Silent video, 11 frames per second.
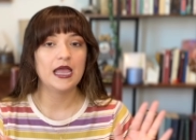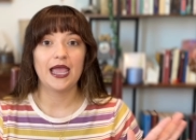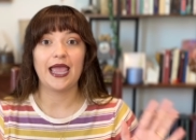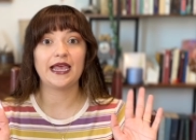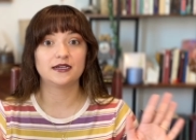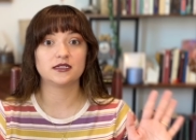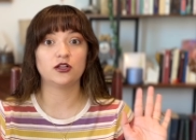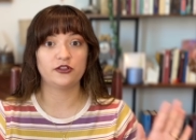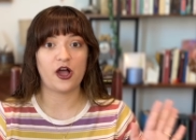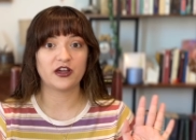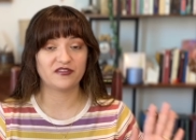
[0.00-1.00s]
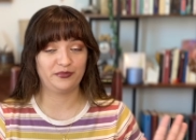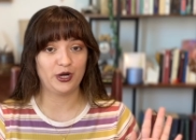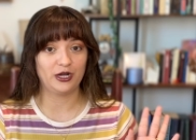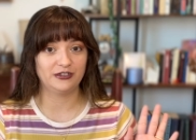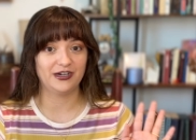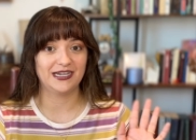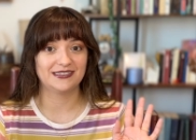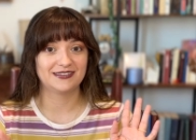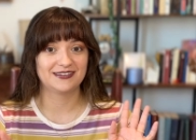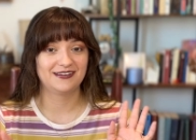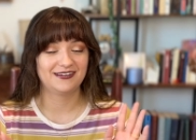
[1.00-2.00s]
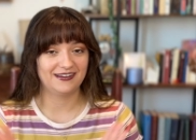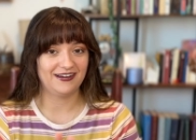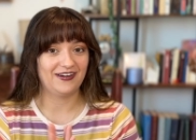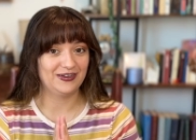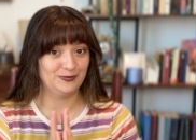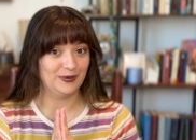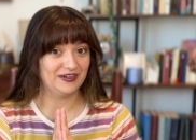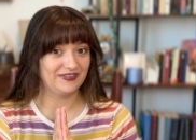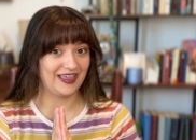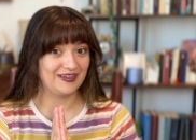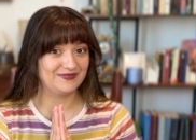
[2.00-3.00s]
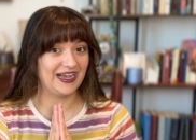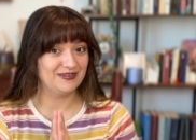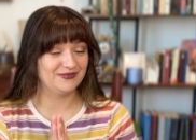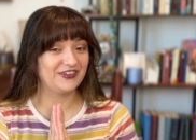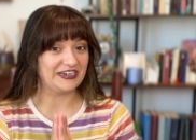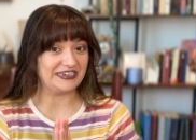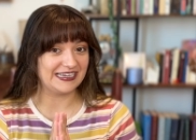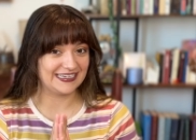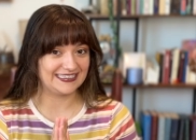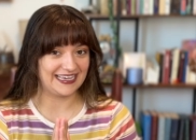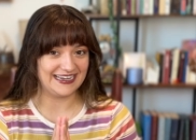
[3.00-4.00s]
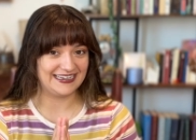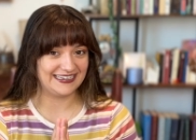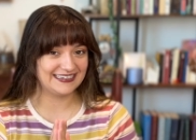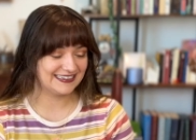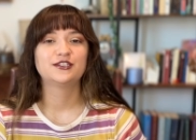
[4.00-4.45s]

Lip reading: and a lot of progress on one of them. I'm very excited.